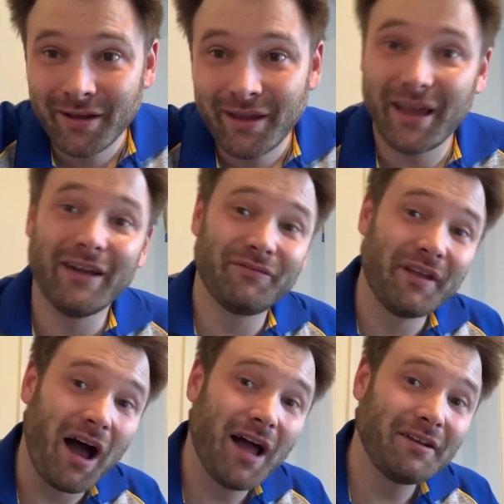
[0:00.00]
If
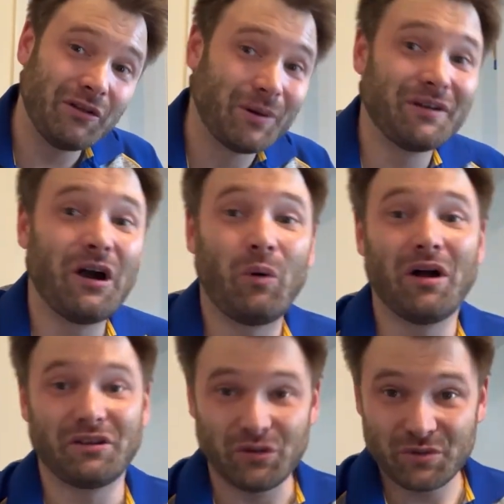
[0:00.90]
not, you can go
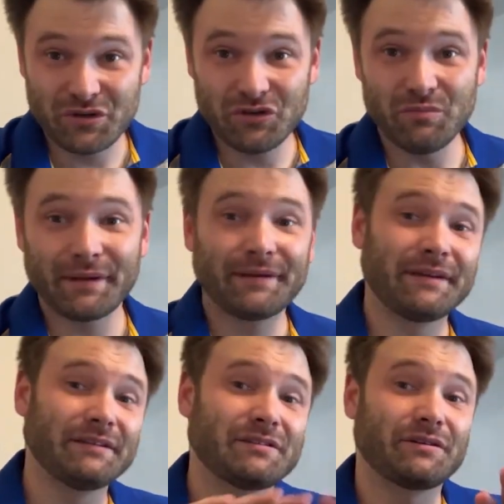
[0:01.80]
on YouTube
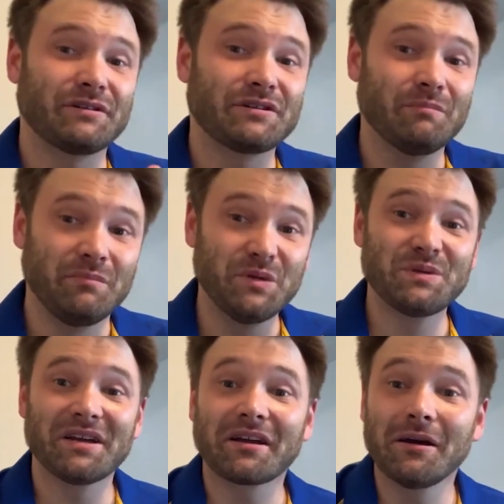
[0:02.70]
and search
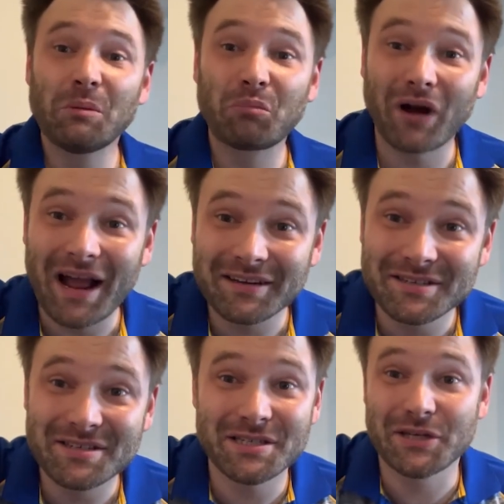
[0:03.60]
Music
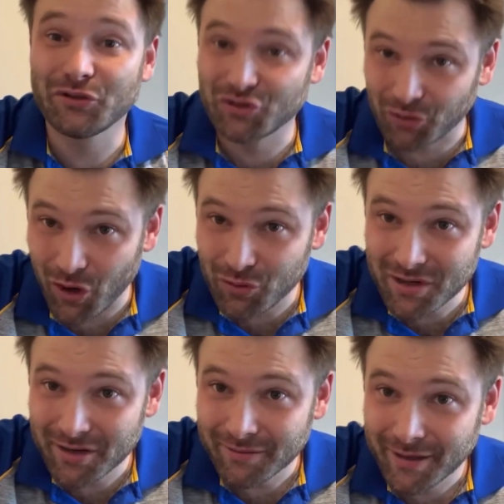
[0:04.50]
Practice
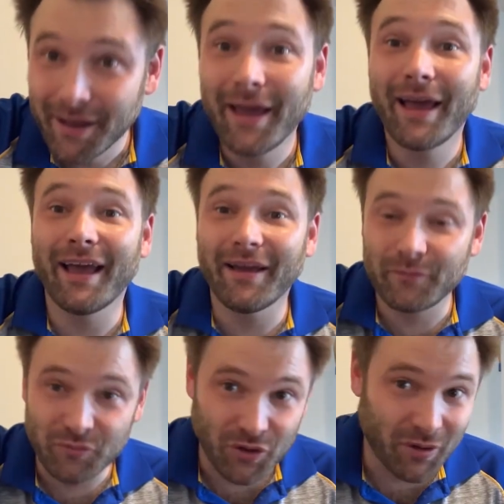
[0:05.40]
Drone.
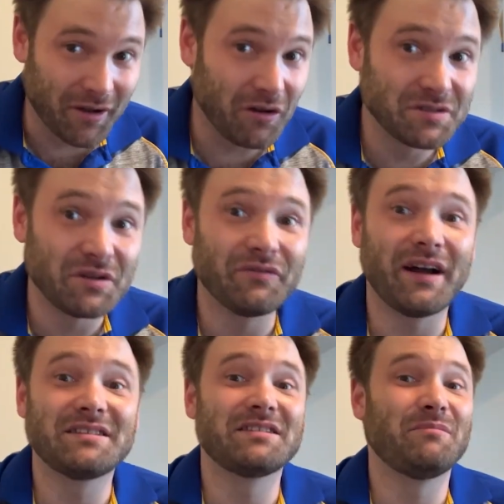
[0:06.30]
You can also
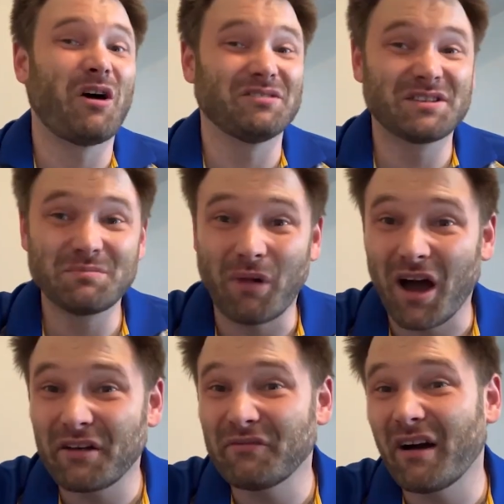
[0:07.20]
find some on
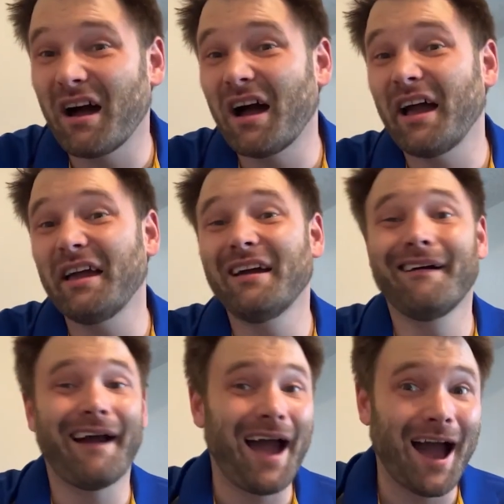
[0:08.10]
Spotify,
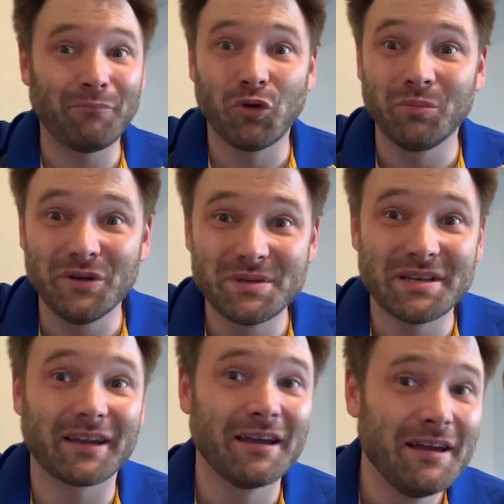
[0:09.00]
Apple
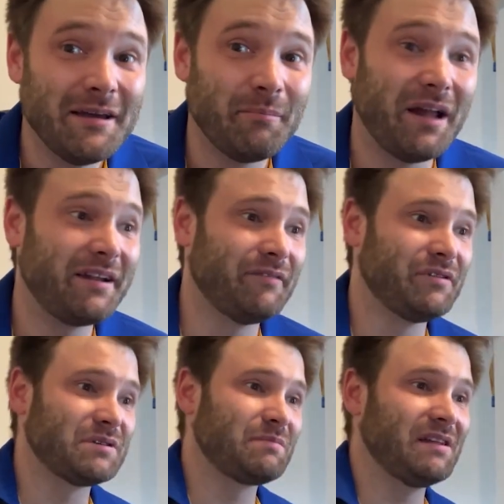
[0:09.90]
Music, many of
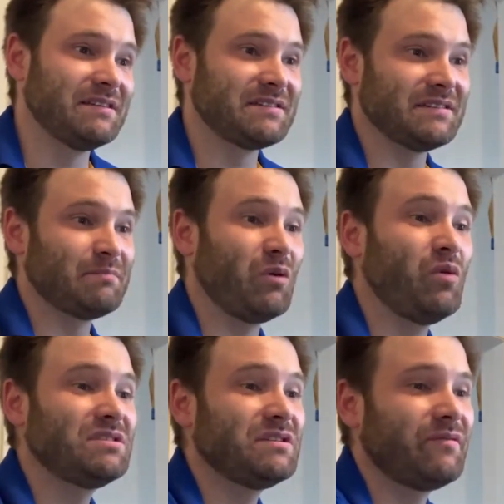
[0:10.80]
those places. But
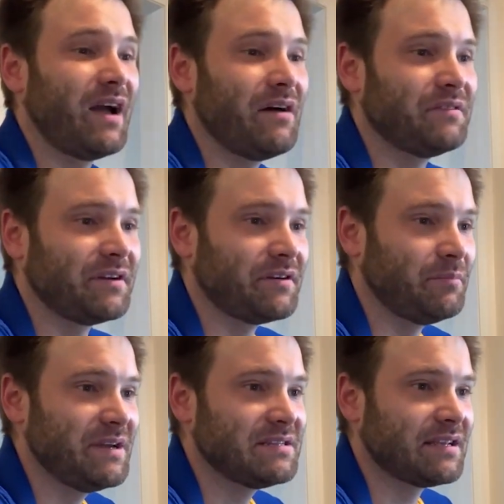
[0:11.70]
once you found it, it'll
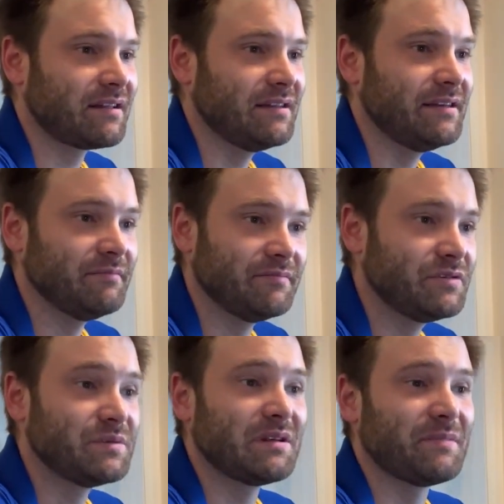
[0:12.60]
basically
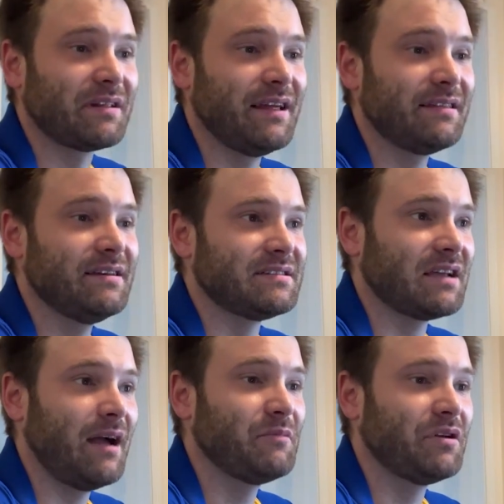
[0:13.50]
do something like this.
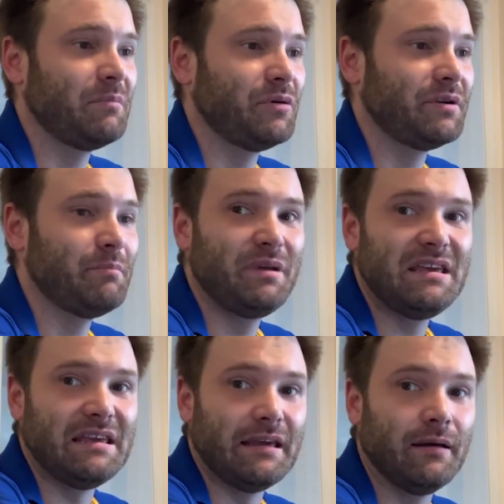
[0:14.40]
I'm going to put a
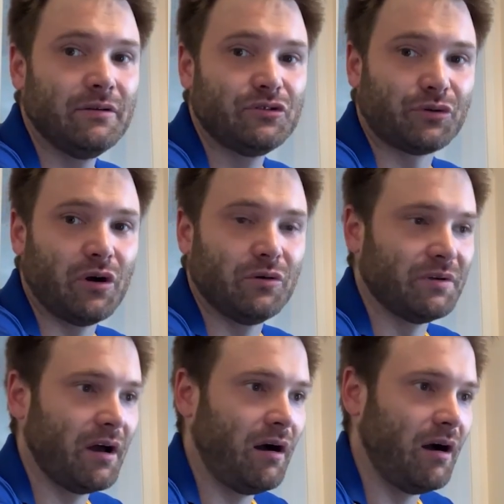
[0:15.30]
B
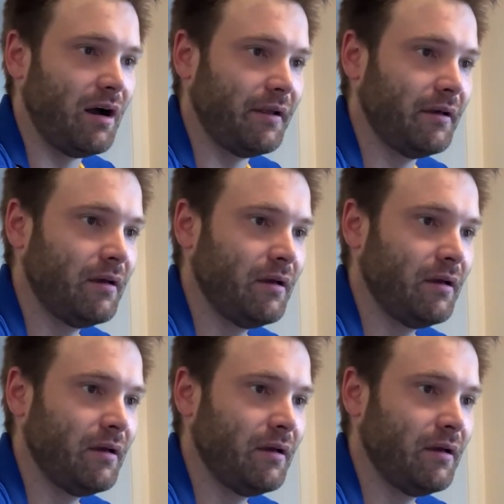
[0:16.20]
drone on.